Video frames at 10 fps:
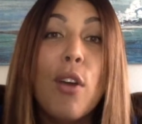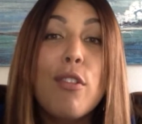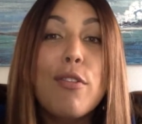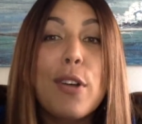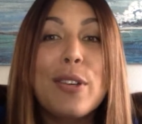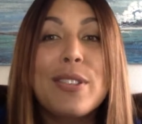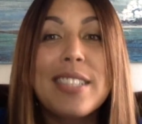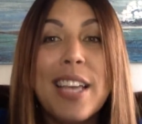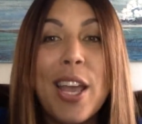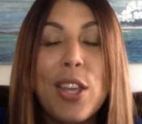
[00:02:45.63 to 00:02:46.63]

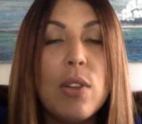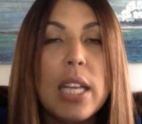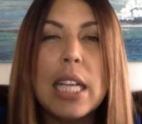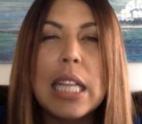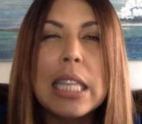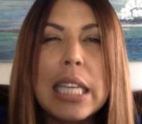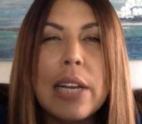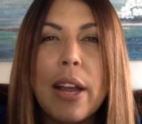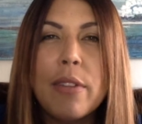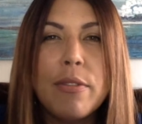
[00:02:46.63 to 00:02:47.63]
First, you need
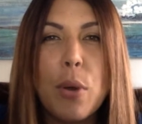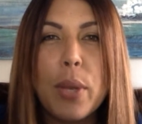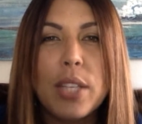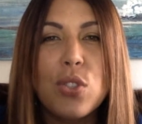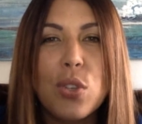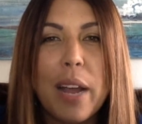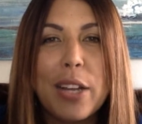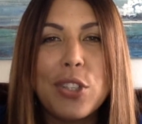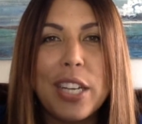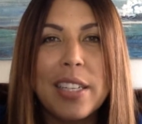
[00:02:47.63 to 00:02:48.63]
clear and focused
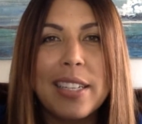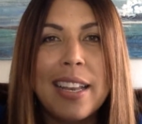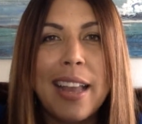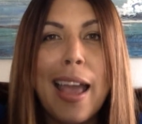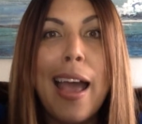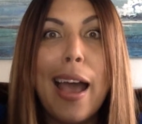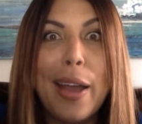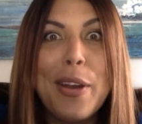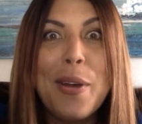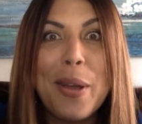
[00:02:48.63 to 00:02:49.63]
direction. I
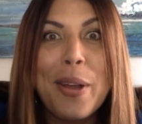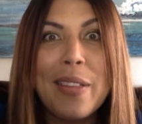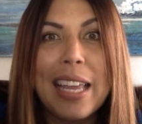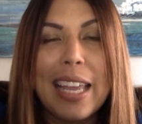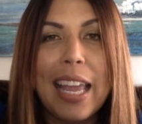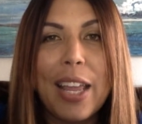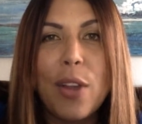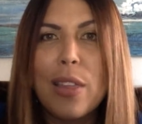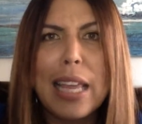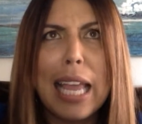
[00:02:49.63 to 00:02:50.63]
know what you're thinking.
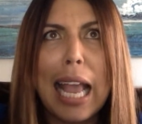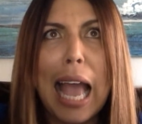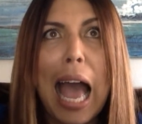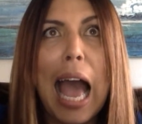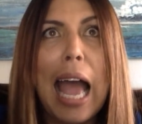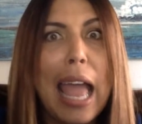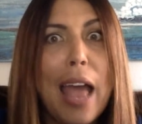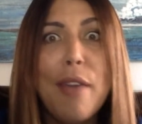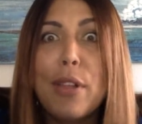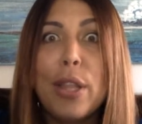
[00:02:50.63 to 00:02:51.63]
You're thinking, I
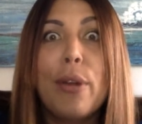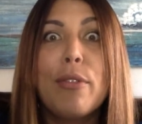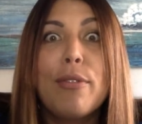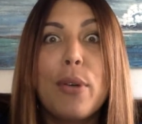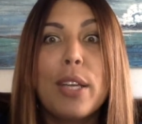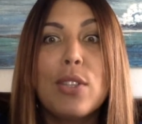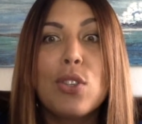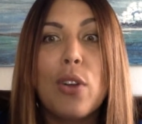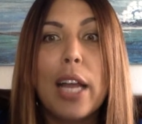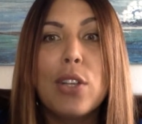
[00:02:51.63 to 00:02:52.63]
have clear and focused
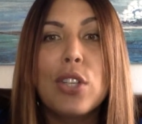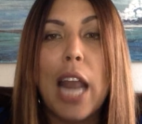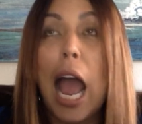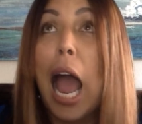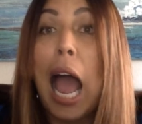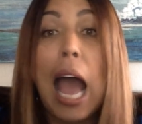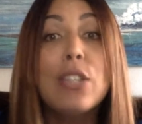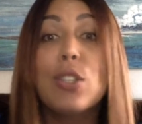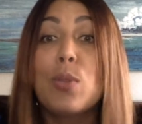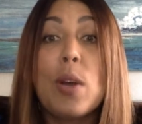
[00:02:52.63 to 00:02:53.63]
direction. I
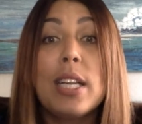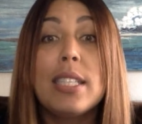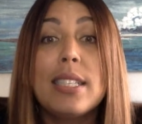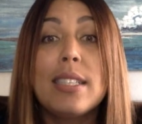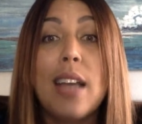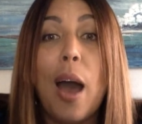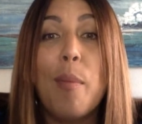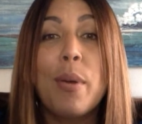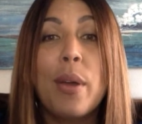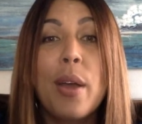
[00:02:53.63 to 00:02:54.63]
just want it to stop.
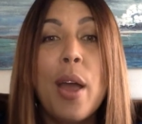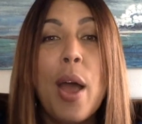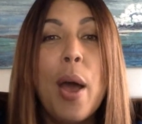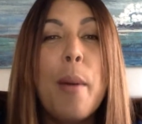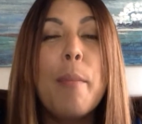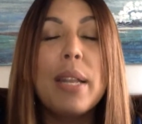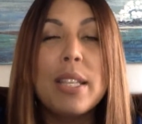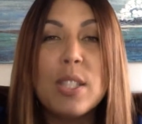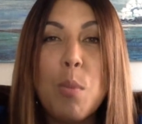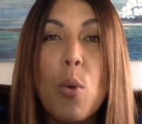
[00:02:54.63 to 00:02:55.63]
But
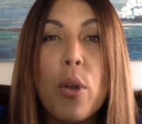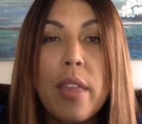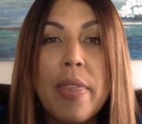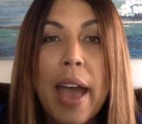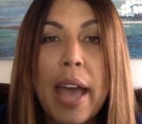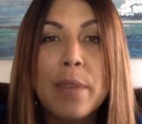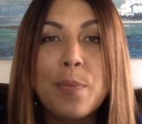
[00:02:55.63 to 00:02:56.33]
it's more than that.